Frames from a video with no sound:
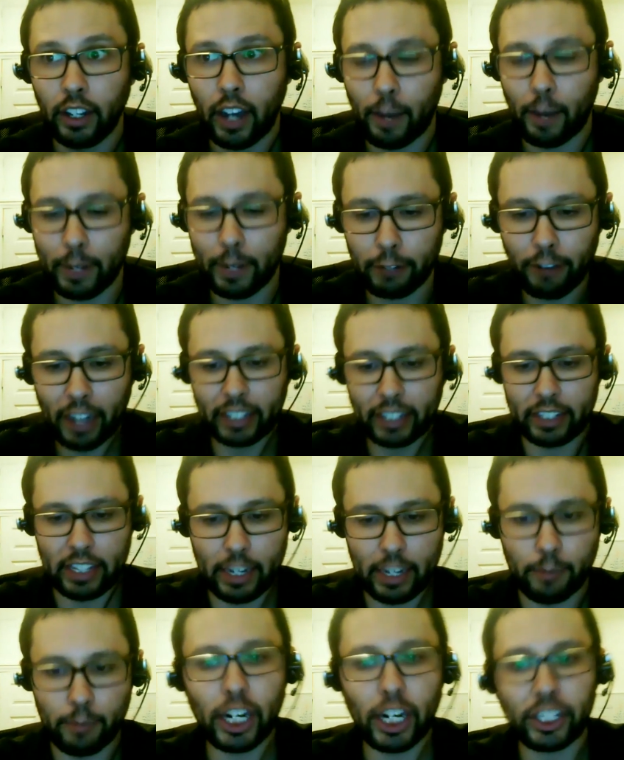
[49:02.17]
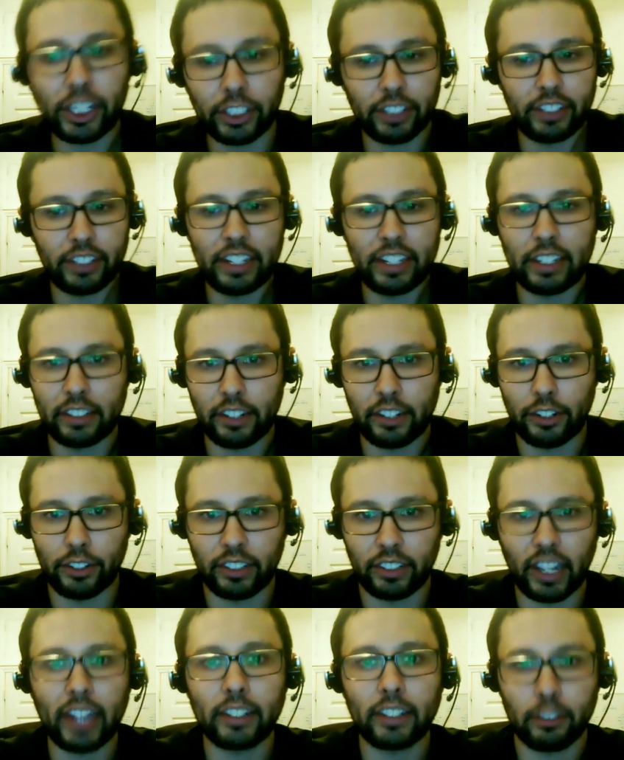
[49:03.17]
In fact, in the objections, he
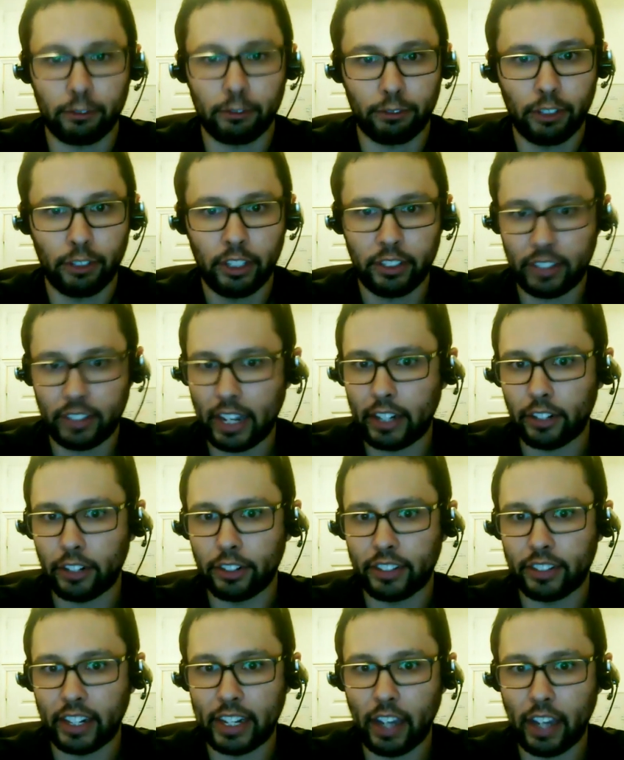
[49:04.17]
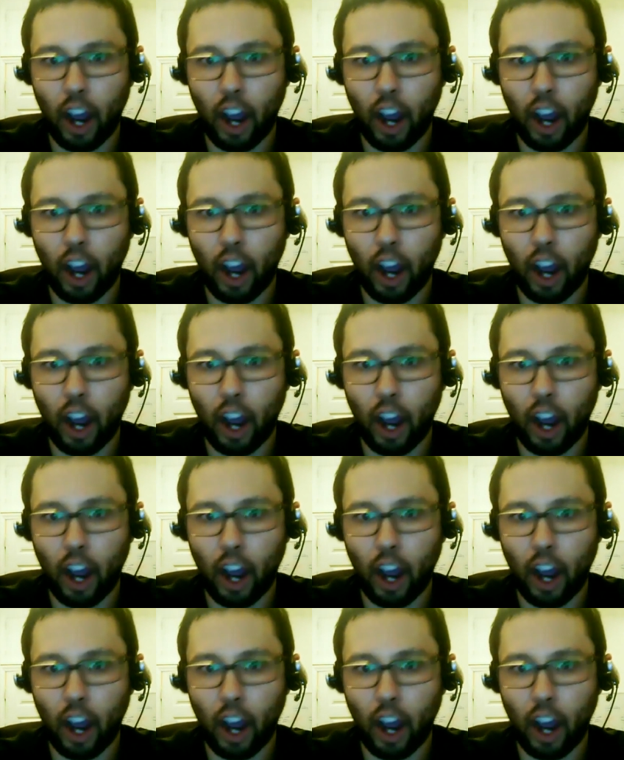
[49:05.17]
considers lots of standards that he